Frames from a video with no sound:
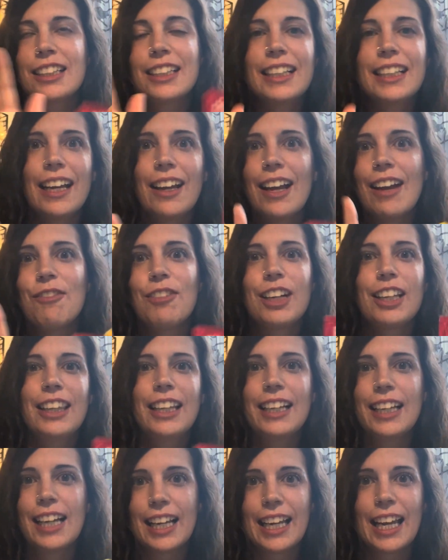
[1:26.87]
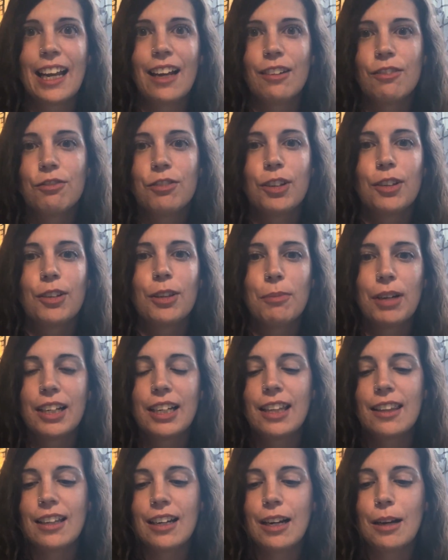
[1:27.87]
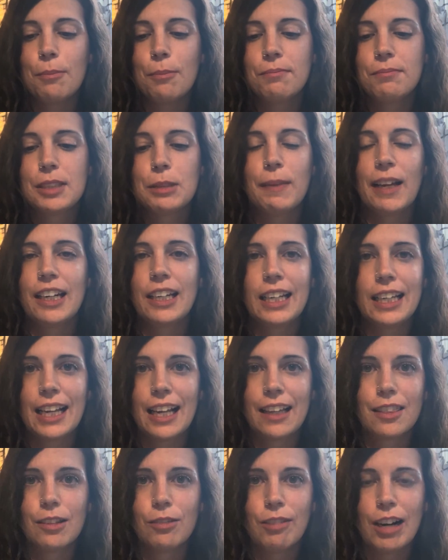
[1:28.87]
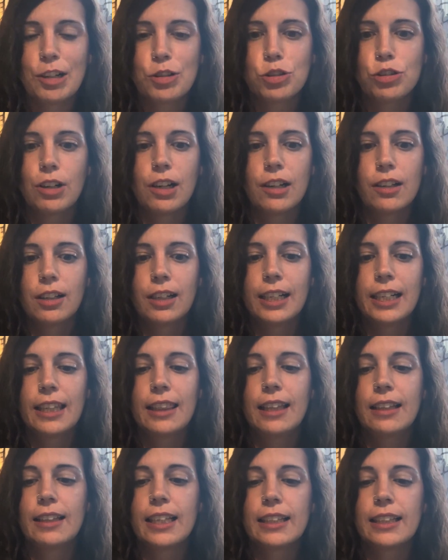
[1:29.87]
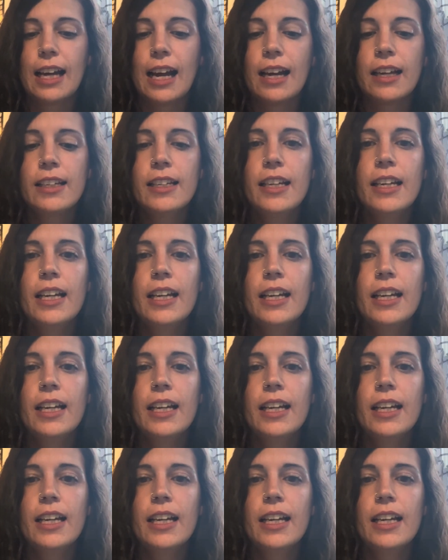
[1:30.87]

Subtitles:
get everything I can for the money that I'm spending at the restaurant or anything like that.